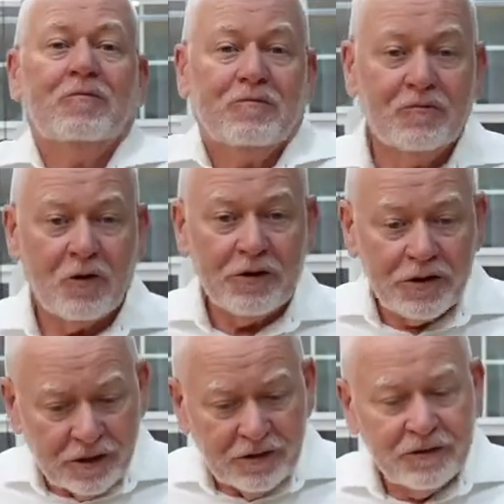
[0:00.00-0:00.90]
very
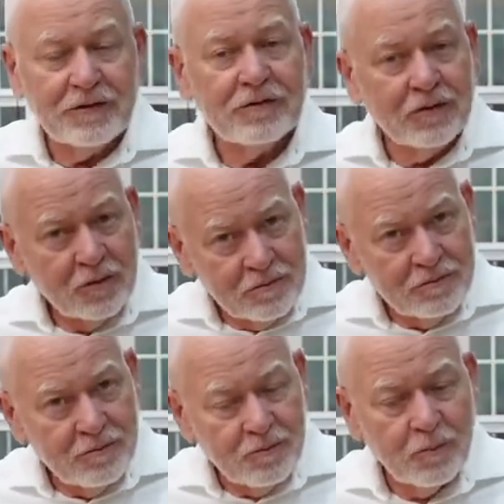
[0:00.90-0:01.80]
nice,
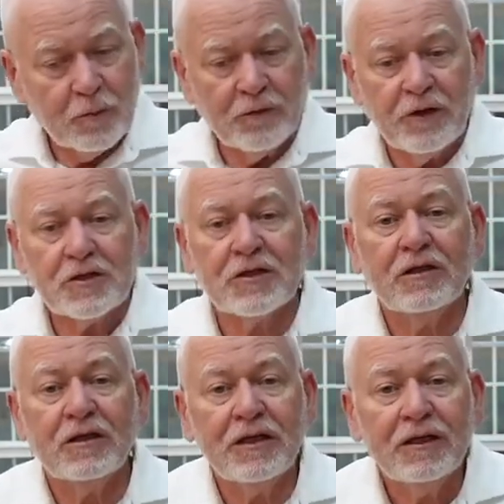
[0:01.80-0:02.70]

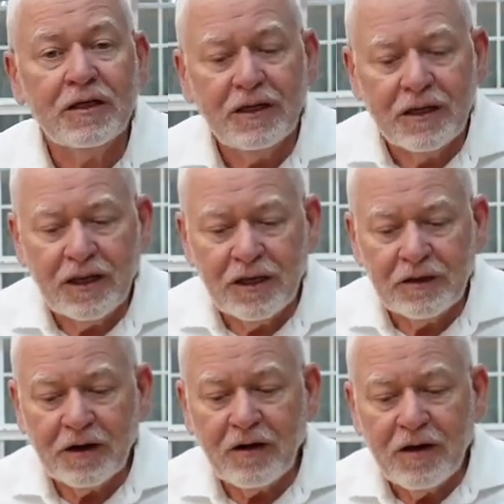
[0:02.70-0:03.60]
professionally
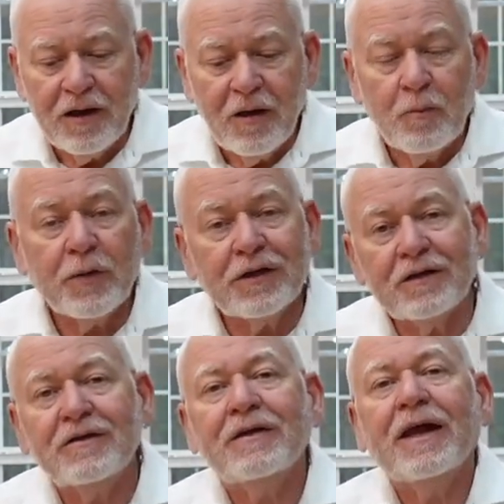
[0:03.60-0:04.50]
there, but it
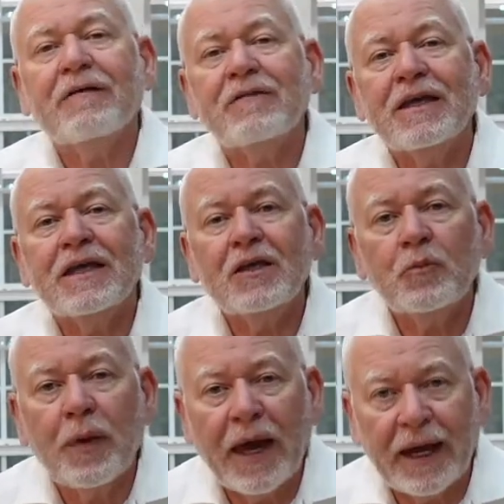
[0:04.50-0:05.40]
doesn't have the
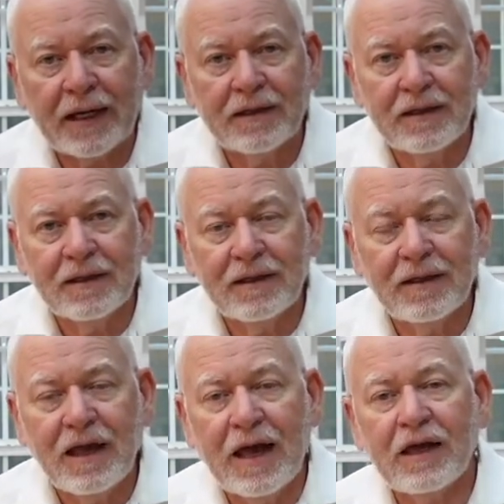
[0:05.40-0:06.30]
impact
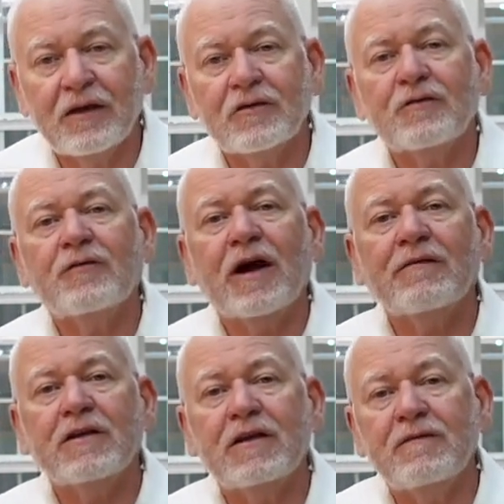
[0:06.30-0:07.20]
as
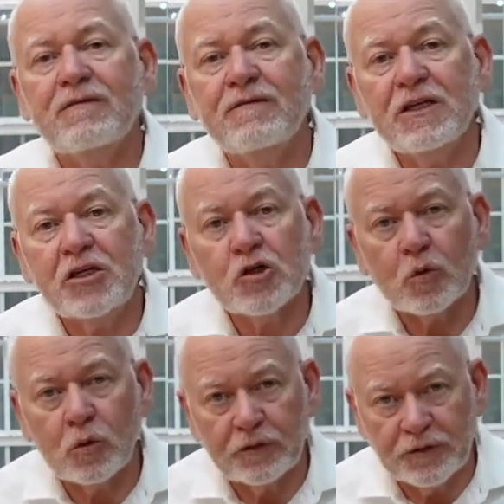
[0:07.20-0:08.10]
5
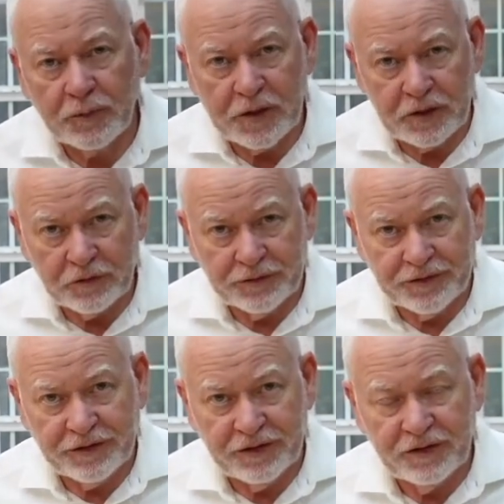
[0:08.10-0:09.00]
individual
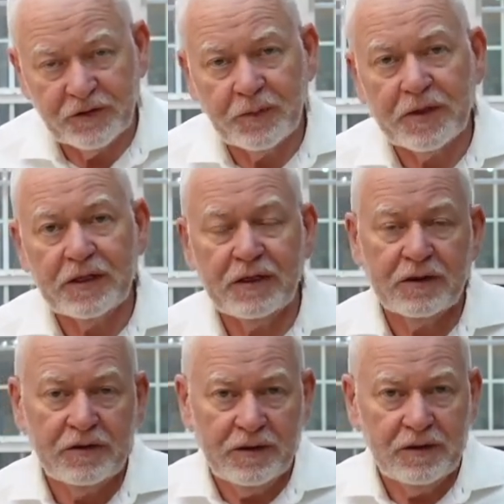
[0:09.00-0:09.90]
speakers speaking
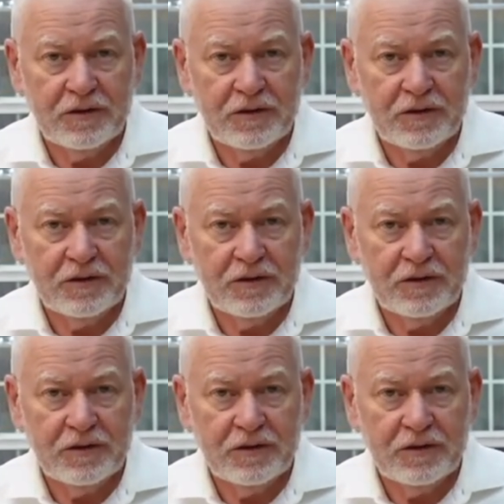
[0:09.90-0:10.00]
to the